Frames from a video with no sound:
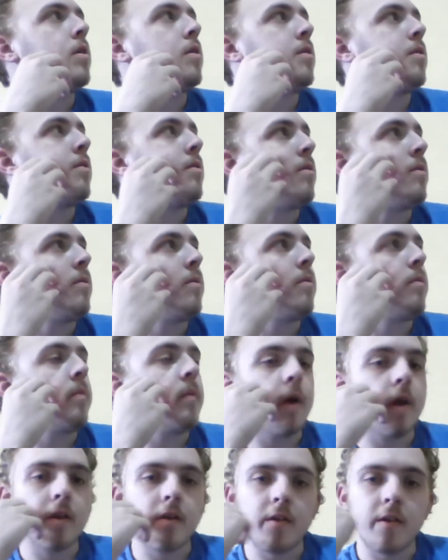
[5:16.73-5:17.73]

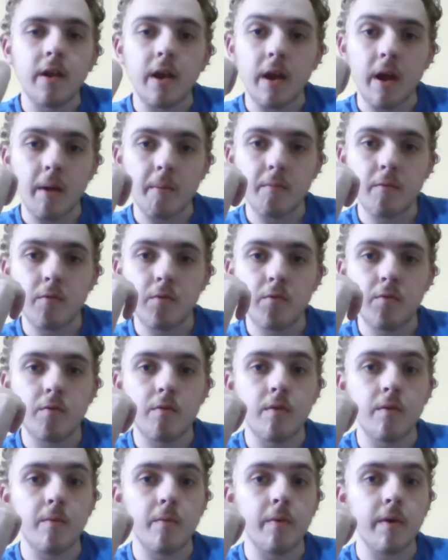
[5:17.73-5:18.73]
which the
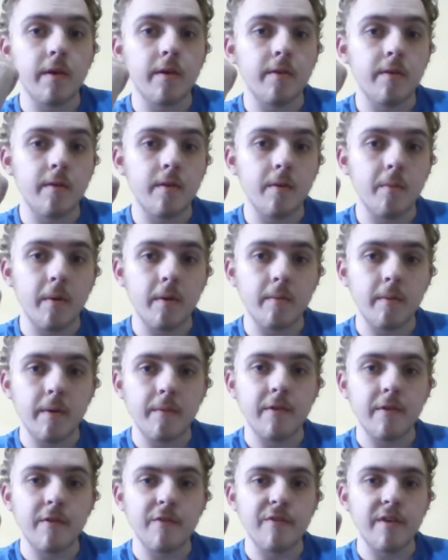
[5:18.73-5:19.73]
which the one where
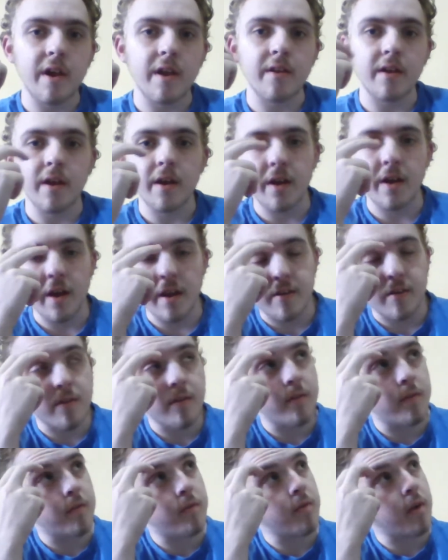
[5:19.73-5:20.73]
Vanessa gets
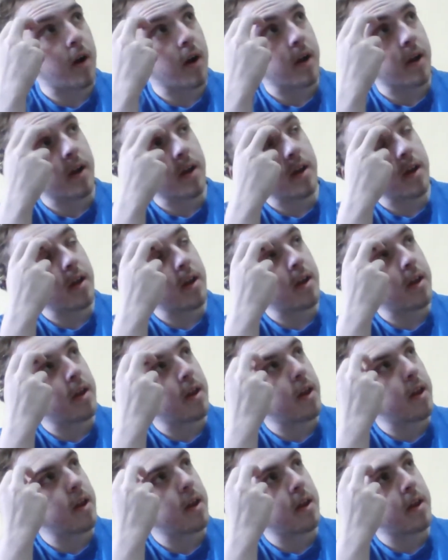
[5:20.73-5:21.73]
drunk
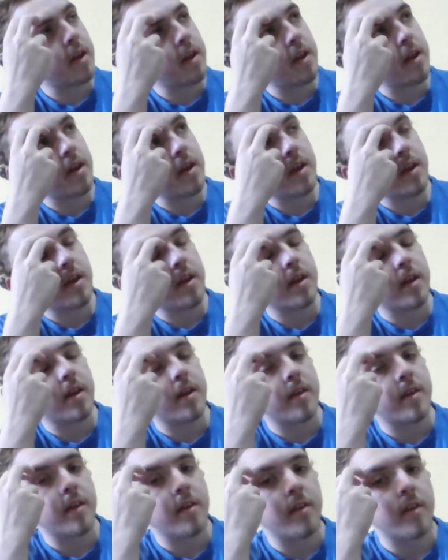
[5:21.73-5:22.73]
is in
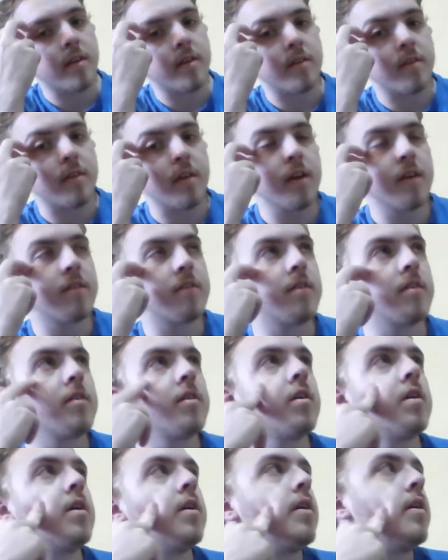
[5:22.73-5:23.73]
season six.
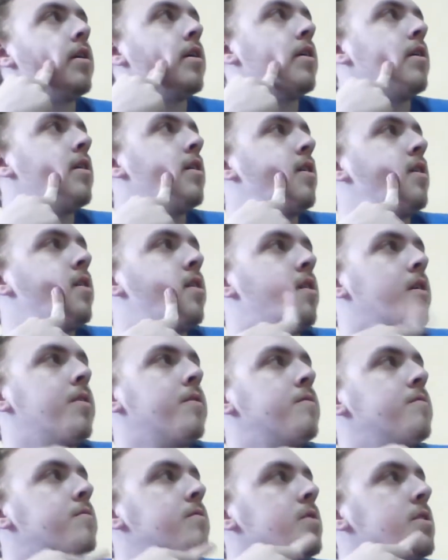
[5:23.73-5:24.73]

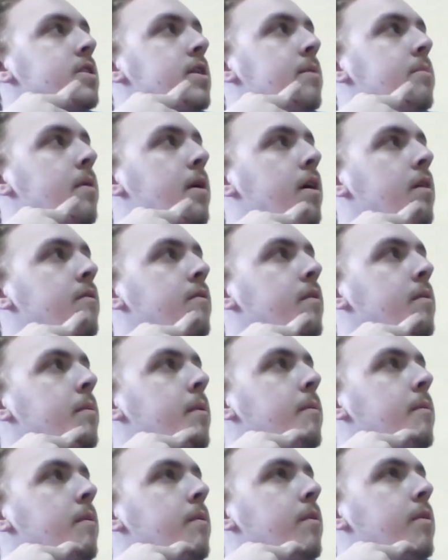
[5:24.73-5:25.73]
Okay, but I can't
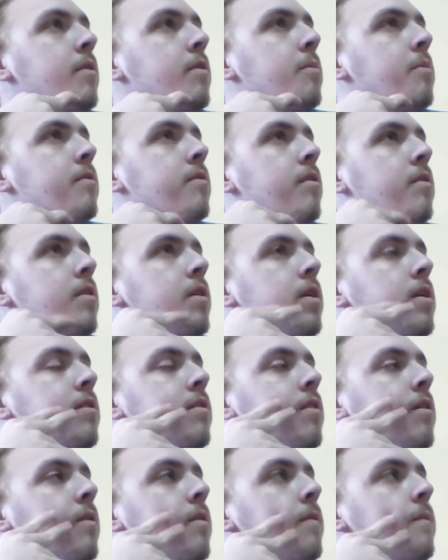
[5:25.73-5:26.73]
remember which episode it is
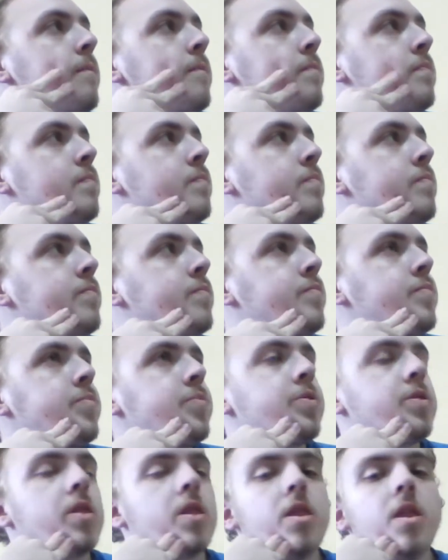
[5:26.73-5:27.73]
though.
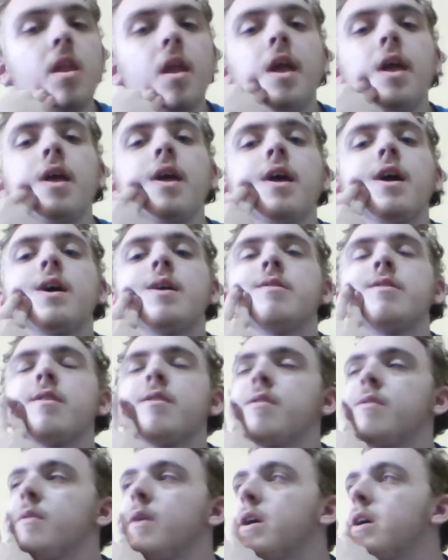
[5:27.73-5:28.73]
Um, so
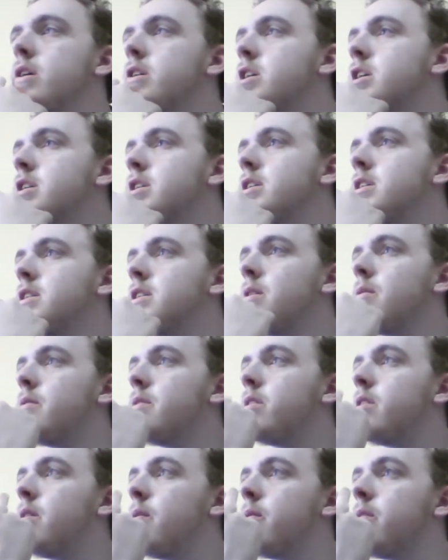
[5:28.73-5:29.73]
anyway, there was,
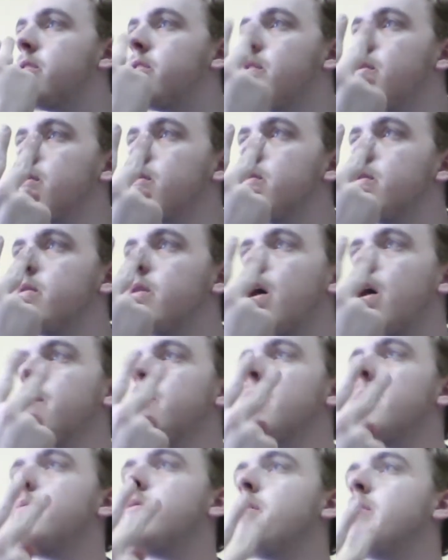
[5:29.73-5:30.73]
there was two other
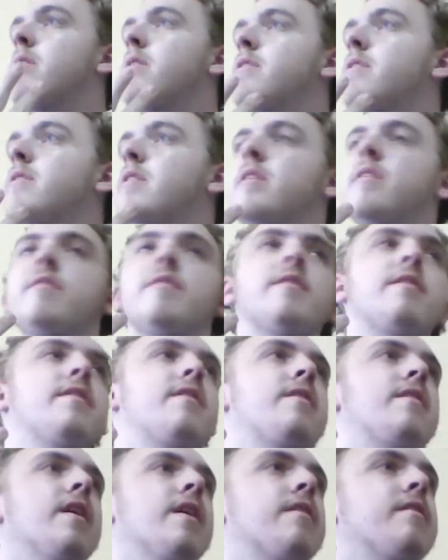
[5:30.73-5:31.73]
episodes in season
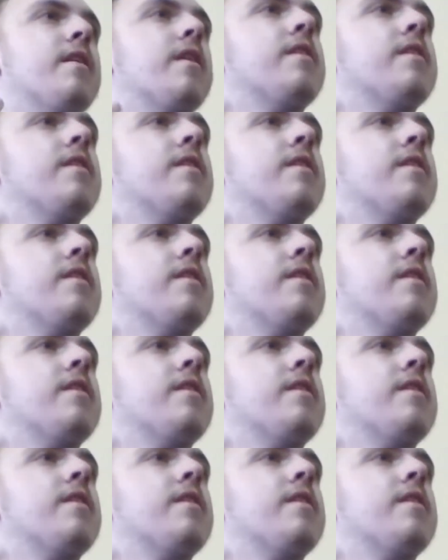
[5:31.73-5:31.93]
six I